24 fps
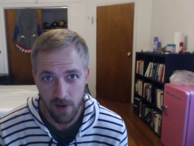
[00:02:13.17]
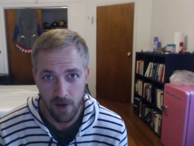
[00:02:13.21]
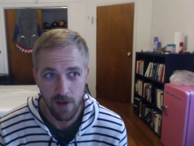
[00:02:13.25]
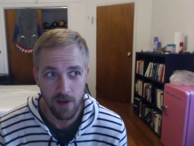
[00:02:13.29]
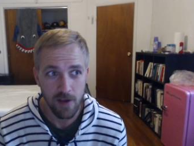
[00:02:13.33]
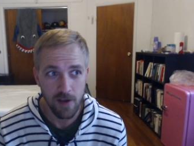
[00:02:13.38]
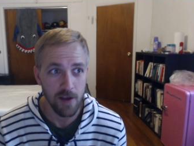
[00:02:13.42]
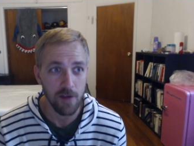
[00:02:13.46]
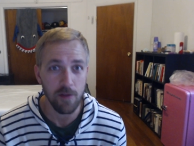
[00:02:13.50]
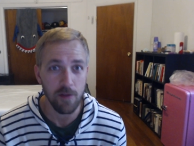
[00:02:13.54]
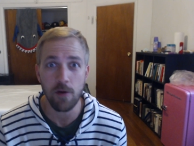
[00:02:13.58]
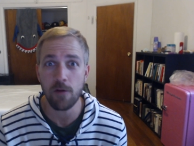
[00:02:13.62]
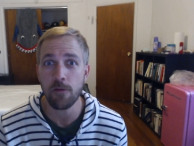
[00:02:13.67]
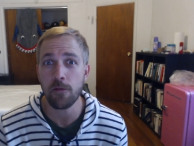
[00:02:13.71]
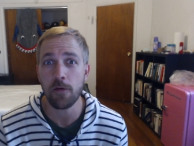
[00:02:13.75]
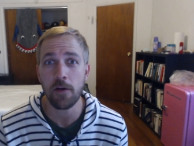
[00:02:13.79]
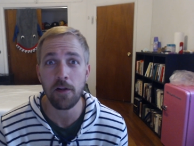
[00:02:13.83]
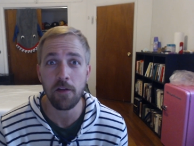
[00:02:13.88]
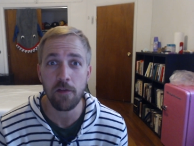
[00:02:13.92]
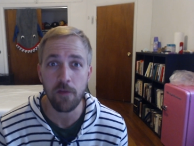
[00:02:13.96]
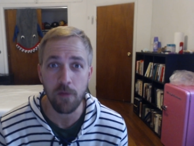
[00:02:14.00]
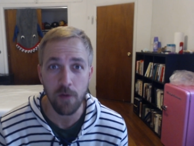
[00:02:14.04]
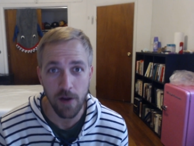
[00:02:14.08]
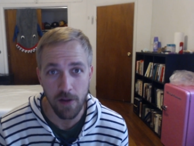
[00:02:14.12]
And their
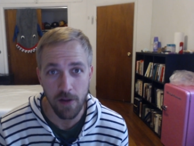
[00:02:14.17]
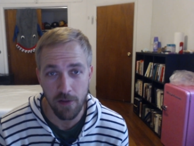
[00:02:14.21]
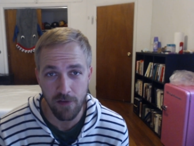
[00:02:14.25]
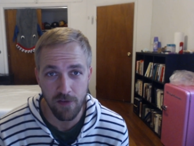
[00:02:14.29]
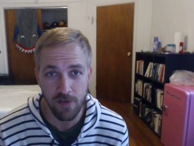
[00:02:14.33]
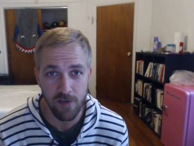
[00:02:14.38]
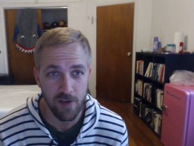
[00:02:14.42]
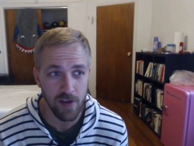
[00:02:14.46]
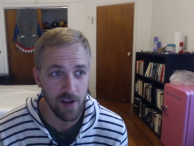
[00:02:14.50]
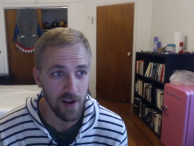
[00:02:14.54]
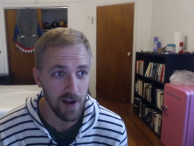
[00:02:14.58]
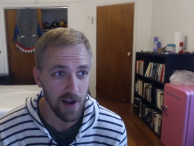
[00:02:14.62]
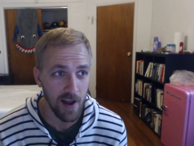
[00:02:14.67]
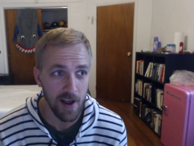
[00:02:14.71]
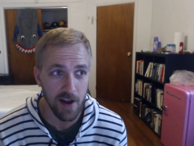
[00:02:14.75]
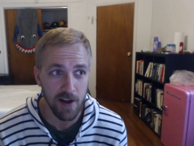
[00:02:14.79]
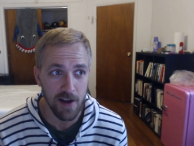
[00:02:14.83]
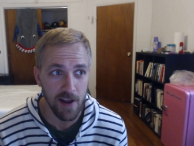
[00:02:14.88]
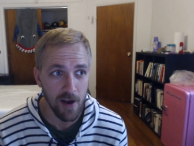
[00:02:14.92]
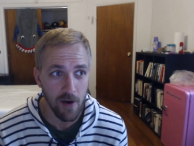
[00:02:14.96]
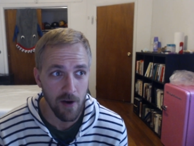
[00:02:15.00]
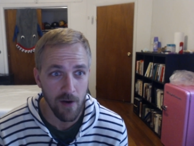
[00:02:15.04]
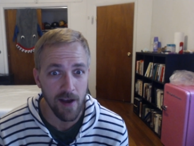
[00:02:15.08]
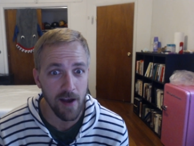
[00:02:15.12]
friends. And I
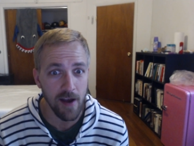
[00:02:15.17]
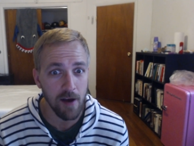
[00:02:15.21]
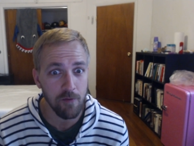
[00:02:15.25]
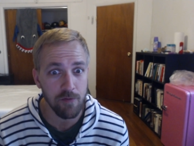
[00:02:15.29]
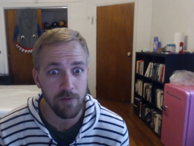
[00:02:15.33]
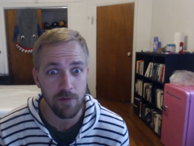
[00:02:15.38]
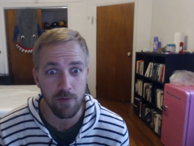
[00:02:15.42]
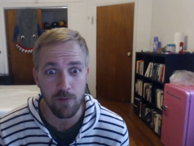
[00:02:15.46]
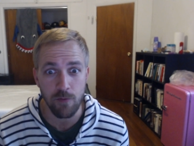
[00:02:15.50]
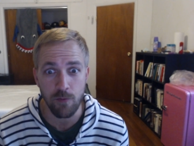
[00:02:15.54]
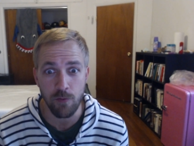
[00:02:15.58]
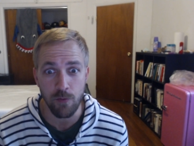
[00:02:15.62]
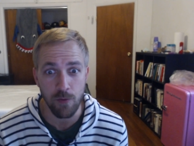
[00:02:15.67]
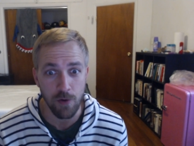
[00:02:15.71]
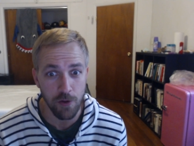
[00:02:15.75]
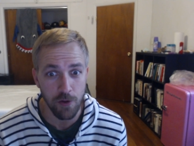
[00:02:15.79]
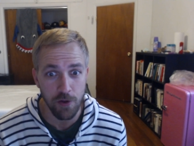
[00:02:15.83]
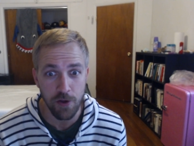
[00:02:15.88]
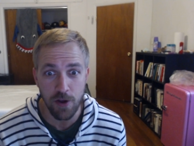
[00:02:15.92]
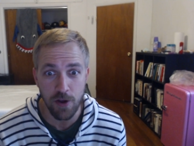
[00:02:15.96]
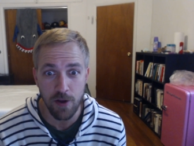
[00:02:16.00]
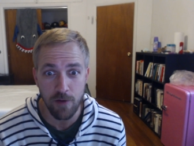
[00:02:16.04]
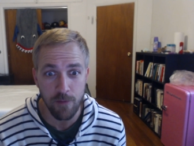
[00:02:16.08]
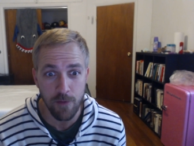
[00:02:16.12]
now have
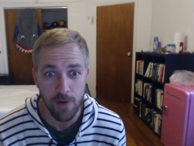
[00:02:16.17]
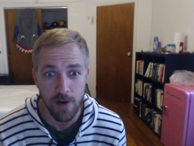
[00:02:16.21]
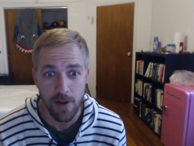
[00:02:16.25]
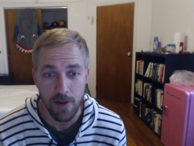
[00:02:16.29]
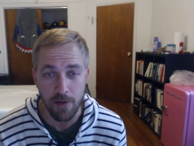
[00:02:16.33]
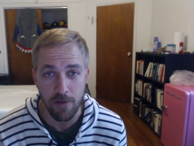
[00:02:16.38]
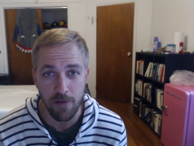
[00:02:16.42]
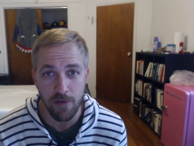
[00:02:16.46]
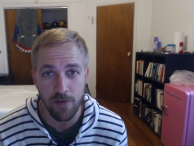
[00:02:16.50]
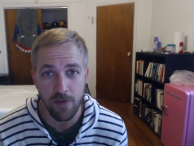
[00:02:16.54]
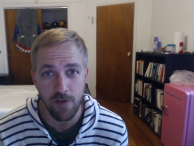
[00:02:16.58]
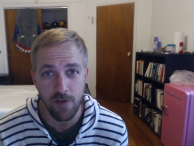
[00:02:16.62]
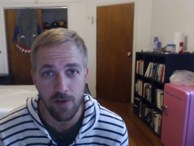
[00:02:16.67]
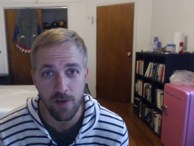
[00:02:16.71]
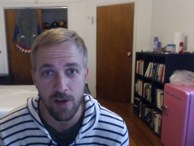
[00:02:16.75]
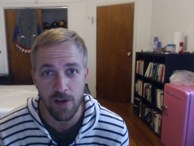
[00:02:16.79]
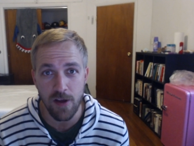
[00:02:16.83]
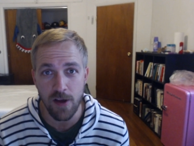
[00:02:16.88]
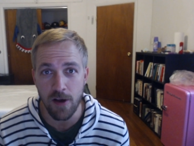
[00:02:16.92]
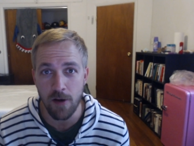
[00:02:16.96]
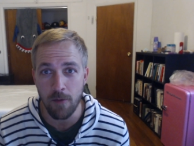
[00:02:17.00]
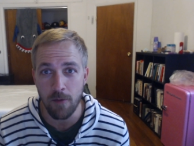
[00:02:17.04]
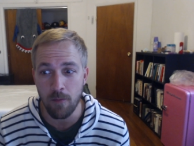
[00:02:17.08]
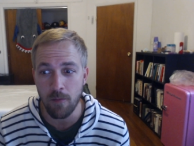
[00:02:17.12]
really good friends.
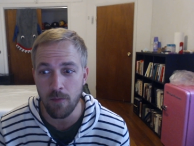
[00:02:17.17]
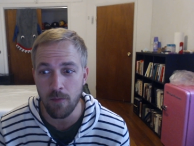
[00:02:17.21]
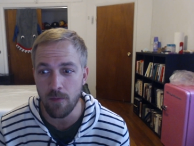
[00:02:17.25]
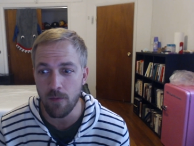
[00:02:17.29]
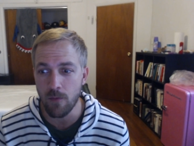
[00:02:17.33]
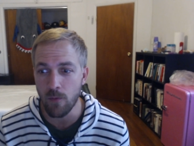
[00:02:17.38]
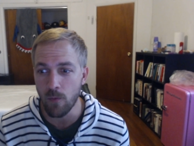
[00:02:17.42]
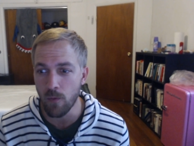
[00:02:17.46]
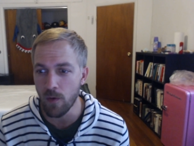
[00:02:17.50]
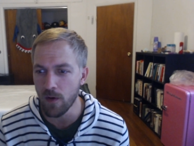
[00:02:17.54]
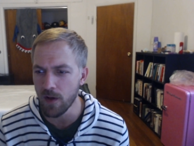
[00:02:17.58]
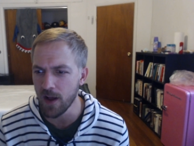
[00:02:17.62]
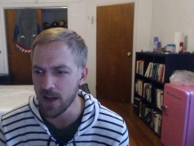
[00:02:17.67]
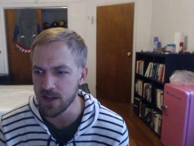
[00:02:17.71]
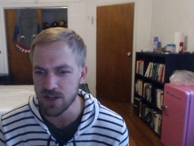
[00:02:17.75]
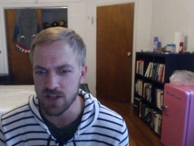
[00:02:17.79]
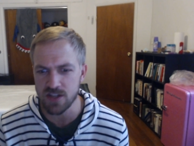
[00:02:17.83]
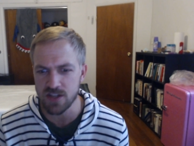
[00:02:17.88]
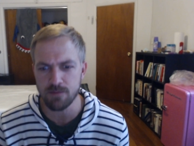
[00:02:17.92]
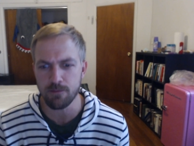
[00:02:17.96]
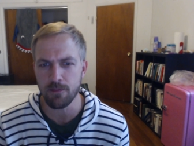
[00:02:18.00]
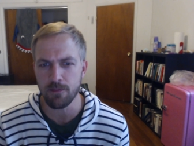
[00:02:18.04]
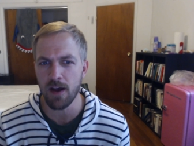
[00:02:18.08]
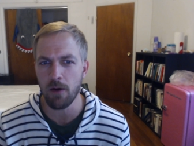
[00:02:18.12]
I
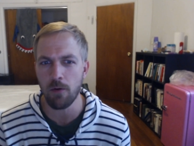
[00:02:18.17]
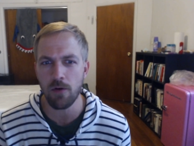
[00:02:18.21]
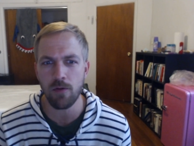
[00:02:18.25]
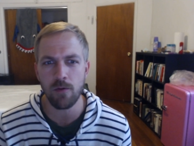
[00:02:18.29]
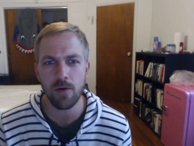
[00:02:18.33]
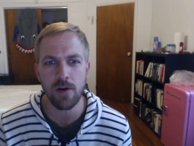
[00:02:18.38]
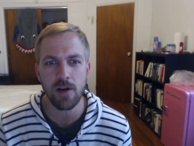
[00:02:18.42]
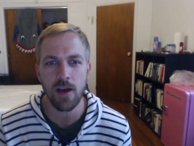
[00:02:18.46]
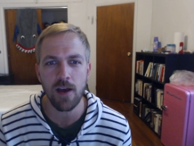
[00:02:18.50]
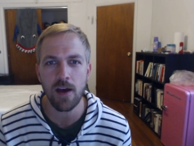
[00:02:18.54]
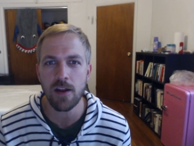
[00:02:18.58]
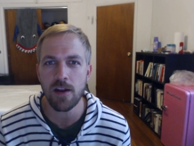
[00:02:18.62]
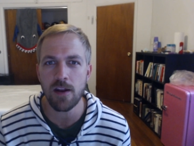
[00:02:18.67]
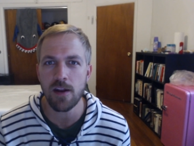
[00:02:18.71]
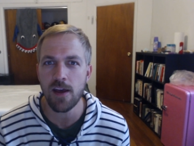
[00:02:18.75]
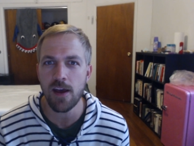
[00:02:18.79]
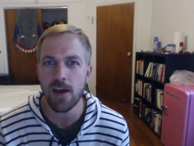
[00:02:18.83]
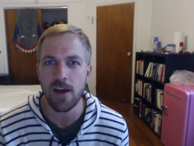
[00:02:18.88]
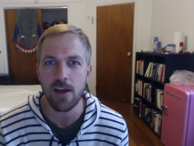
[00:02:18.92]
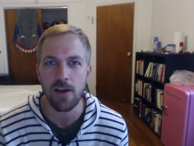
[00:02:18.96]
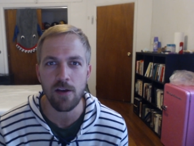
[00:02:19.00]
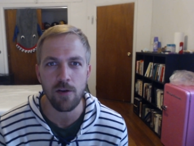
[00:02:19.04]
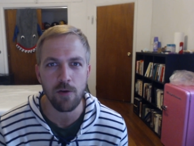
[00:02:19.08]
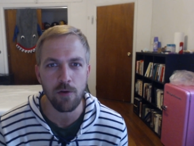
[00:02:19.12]
just met with one guy
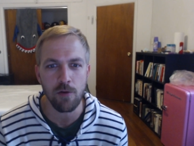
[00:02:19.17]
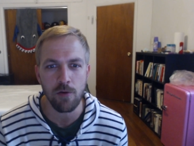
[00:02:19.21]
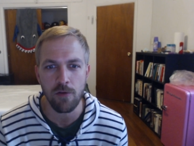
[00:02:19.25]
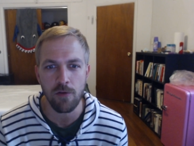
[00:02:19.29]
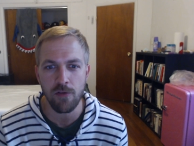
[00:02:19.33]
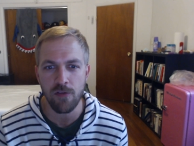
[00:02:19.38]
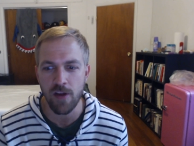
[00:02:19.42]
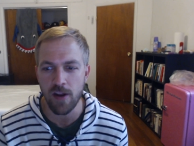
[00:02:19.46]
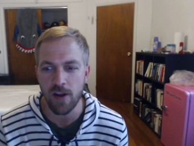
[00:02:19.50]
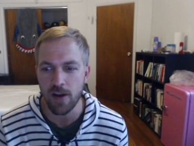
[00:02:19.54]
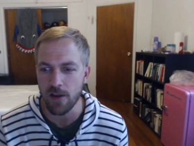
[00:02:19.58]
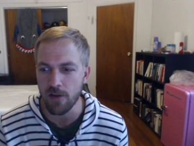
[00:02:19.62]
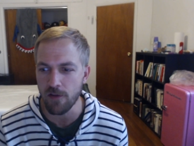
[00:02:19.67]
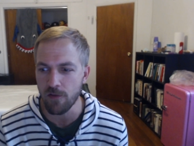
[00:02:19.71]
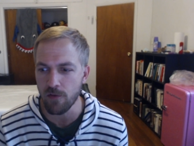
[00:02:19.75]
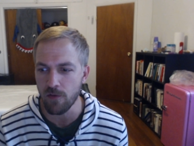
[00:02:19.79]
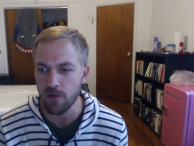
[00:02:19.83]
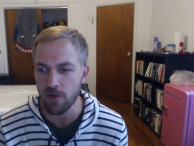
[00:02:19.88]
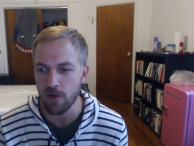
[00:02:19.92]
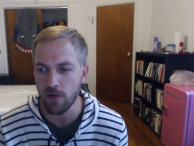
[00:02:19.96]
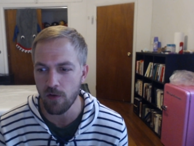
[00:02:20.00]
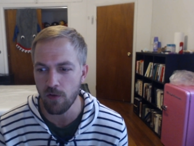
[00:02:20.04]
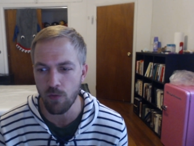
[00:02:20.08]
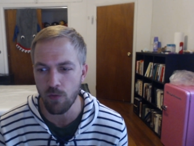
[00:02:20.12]
today who said he's
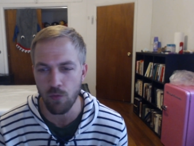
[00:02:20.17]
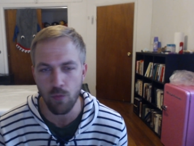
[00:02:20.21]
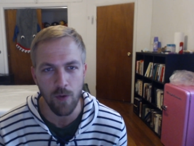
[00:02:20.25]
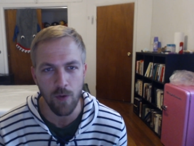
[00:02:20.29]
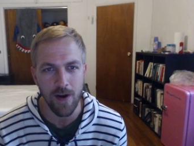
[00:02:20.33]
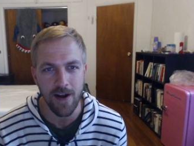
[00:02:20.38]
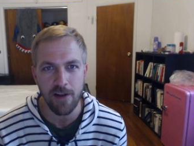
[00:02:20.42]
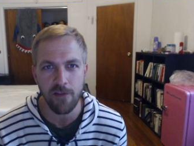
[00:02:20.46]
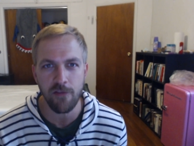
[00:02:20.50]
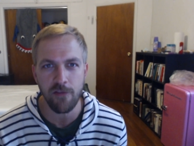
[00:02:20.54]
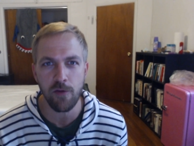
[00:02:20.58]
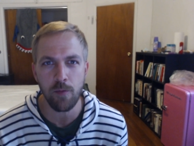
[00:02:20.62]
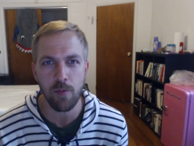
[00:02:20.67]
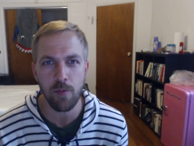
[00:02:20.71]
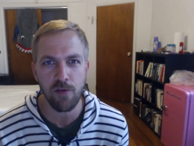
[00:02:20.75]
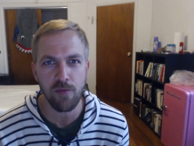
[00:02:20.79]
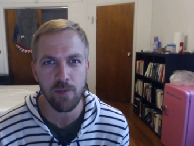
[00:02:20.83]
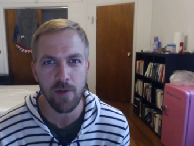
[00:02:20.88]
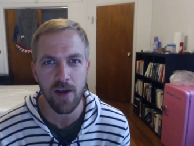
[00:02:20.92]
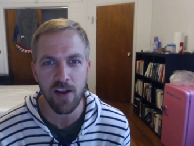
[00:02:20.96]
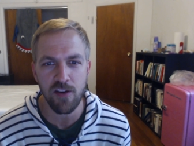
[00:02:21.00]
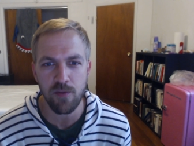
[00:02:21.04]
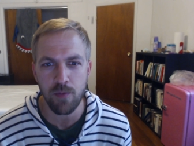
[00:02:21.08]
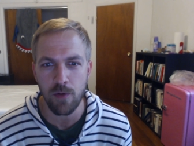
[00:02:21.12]
great at Super
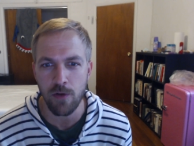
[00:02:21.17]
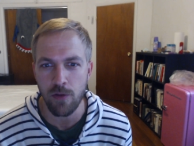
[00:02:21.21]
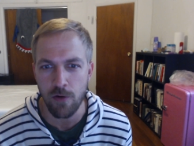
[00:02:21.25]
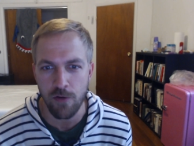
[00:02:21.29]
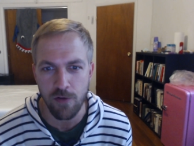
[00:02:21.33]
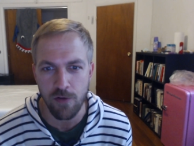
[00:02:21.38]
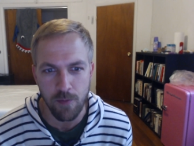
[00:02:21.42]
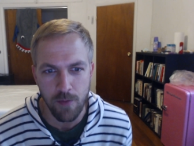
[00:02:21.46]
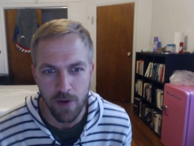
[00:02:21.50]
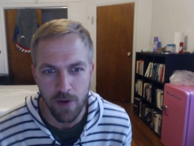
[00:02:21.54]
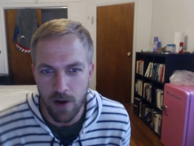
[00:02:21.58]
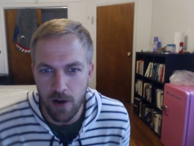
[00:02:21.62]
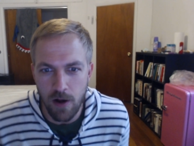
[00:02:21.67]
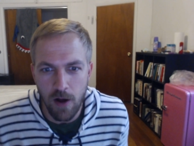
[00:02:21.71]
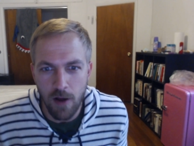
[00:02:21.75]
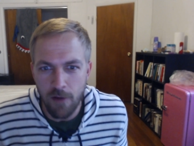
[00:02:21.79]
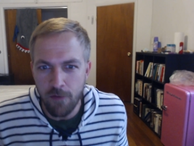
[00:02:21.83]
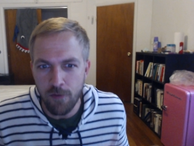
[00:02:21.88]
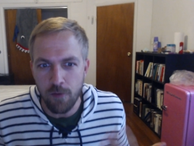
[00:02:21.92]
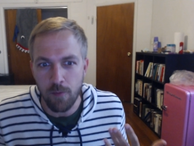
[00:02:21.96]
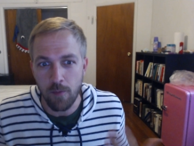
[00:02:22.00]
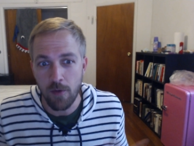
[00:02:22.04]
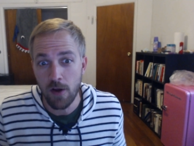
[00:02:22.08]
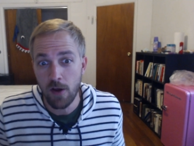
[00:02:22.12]
Smash Brothers. I'm like,
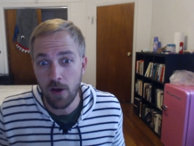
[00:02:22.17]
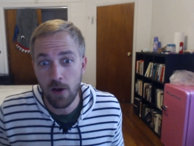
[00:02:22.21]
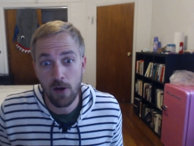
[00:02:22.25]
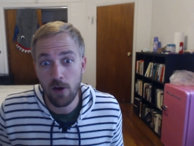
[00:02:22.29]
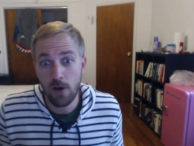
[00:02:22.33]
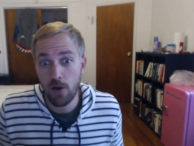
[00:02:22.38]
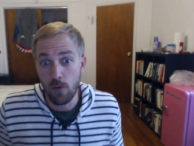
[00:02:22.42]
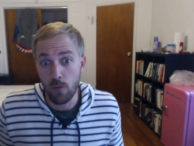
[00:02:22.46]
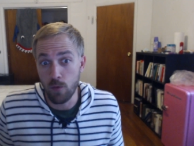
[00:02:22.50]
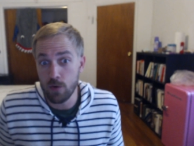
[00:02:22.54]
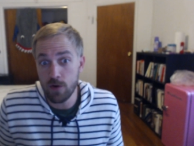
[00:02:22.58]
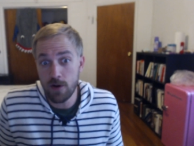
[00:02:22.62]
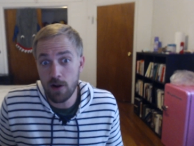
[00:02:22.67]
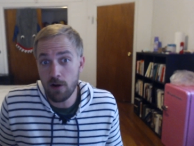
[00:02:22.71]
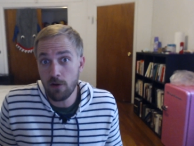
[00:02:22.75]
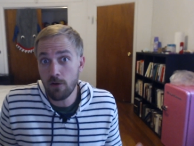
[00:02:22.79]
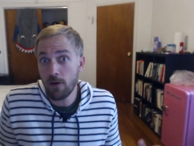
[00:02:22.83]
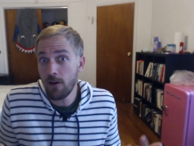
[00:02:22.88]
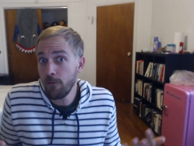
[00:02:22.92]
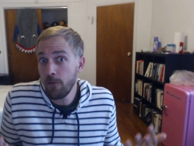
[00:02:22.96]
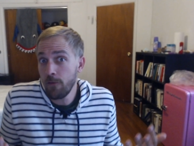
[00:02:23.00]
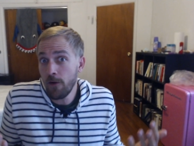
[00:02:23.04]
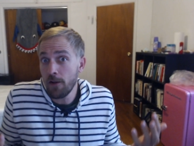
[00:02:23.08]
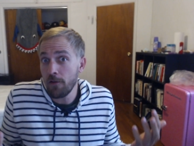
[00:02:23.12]
awesome. We're now
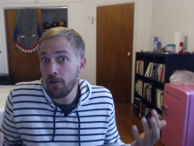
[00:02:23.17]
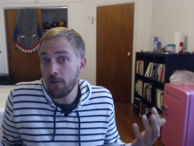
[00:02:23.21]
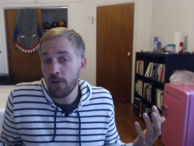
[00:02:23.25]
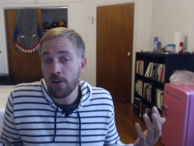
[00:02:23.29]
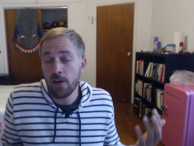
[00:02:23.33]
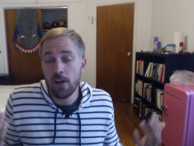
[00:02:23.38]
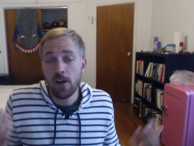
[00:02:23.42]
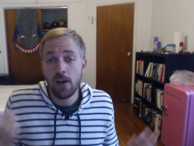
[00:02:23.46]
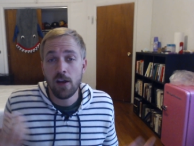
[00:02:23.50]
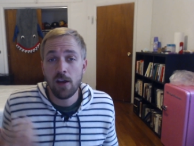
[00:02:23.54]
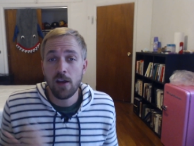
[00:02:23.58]
great friends.